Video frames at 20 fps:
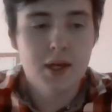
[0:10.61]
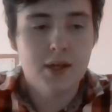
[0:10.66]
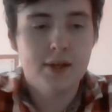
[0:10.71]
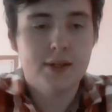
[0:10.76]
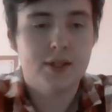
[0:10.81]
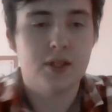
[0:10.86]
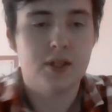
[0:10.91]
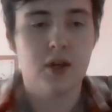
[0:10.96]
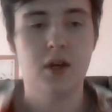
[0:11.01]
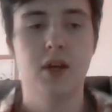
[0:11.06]

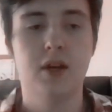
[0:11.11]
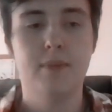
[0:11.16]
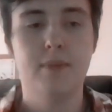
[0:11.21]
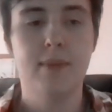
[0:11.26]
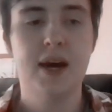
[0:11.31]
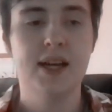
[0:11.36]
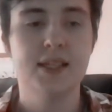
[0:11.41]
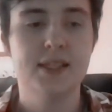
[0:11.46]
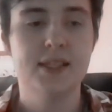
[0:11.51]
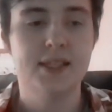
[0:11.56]
So in
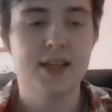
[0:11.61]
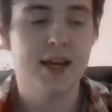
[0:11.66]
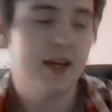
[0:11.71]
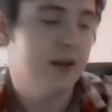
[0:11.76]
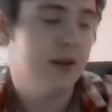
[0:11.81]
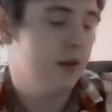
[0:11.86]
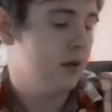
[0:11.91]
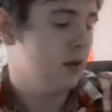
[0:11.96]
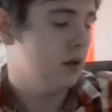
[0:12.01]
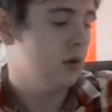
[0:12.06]
my
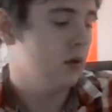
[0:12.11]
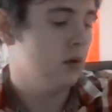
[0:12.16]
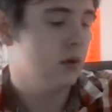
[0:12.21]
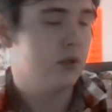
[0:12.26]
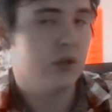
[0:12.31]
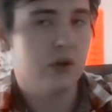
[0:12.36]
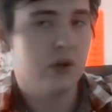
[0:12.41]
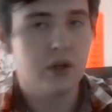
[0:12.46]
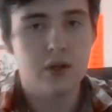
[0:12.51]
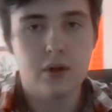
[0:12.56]
state, the
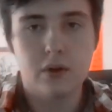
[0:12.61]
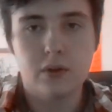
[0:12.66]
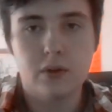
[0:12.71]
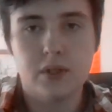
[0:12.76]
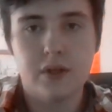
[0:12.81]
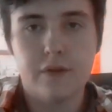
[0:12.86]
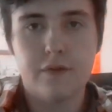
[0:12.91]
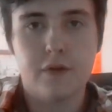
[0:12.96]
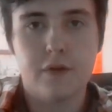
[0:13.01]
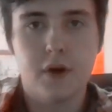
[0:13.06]
laws are a little
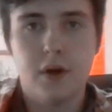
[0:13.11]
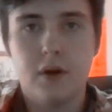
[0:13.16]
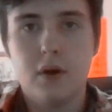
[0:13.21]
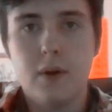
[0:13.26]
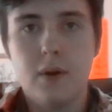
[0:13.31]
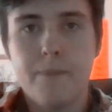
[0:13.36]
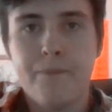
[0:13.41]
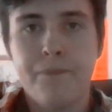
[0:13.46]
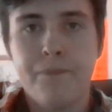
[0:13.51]
different